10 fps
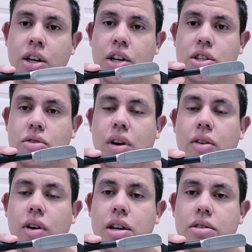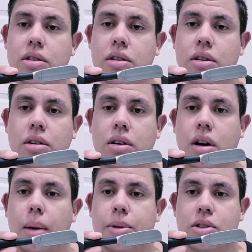Straight Razor
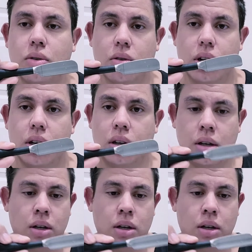Kamisori.